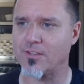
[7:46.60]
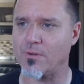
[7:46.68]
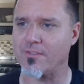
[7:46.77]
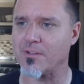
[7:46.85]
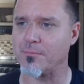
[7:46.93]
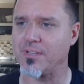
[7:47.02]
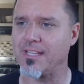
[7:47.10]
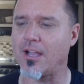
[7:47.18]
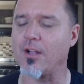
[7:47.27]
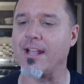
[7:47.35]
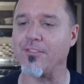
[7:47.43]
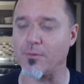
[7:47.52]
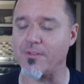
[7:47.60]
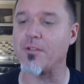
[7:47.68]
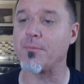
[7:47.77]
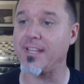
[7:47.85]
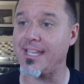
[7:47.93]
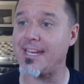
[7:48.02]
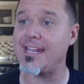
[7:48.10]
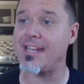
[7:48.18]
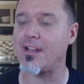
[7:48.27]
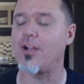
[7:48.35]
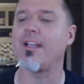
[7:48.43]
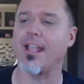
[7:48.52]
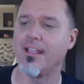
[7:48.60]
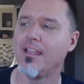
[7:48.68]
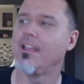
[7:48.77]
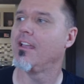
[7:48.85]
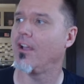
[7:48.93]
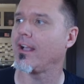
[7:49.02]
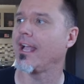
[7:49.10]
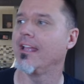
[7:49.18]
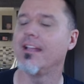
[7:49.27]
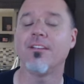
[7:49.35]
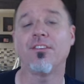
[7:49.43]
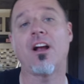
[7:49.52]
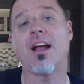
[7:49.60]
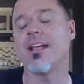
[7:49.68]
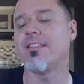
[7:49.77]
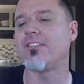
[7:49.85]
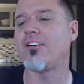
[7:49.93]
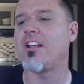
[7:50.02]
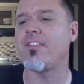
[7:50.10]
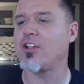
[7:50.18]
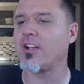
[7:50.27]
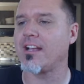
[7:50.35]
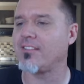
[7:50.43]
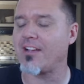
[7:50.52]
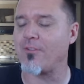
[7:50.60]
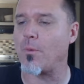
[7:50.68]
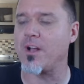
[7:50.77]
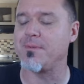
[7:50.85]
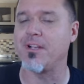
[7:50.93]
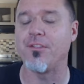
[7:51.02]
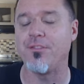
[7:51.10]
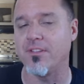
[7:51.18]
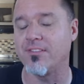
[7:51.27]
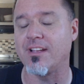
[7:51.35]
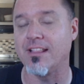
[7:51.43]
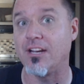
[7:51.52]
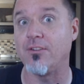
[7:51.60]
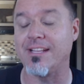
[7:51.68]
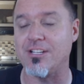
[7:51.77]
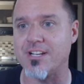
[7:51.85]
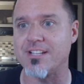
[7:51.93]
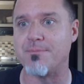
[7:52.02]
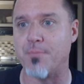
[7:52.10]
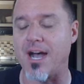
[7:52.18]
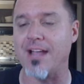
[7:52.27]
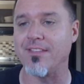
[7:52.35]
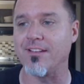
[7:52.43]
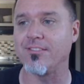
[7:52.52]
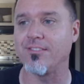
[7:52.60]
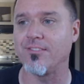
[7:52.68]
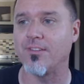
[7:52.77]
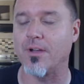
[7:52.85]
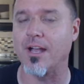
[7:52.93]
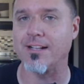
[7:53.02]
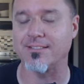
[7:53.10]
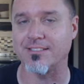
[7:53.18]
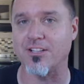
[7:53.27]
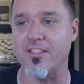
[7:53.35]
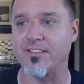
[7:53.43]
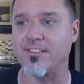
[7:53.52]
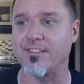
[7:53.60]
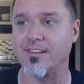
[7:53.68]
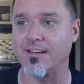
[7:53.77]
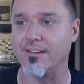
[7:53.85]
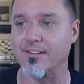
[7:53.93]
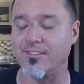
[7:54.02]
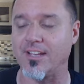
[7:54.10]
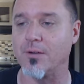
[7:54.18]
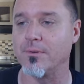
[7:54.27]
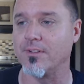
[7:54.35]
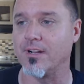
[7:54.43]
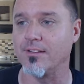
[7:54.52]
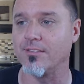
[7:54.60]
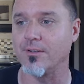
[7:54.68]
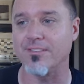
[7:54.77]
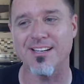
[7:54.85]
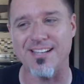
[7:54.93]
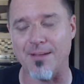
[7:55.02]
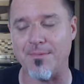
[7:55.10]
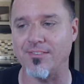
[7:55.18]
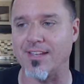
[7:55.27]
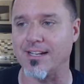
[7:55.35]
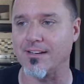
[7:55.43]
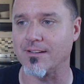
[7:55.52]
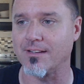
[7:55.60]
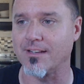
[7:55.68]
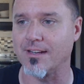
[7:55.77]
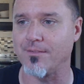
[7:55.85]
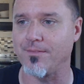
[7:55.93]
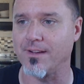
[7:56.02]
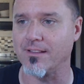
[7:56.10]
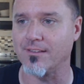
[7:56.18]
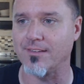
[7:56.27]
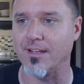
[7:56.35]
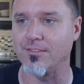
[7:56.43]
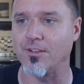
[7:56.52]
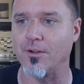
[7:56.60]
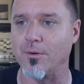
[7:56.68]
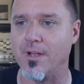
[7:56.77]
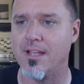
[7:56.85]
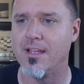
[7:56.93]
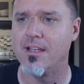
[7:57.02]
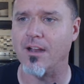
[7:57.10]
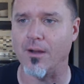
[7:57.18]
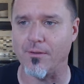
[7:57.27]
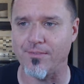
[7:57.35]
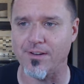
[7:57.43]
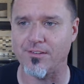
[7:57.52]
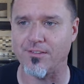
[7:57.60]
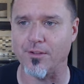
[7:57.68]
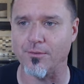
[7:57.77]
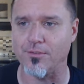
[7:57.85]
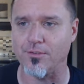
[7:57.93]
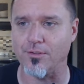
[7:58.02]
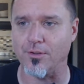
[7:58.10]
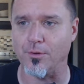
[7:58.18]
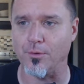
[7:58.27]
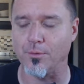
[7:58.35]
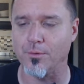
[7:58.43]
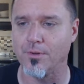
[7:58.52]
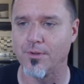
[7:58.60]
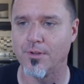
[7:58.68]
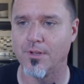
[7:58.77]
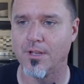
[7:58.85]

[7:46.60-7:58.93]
So we've complete. Okay, so we've completed. Okay, okay. Sorry, sorry that you guys are having to watch me go through this. I literally just bought this because uh, I saw that this, uh, the sale was on. So it's going to take me a second to kind of figure this out. So, all right, we finished those two.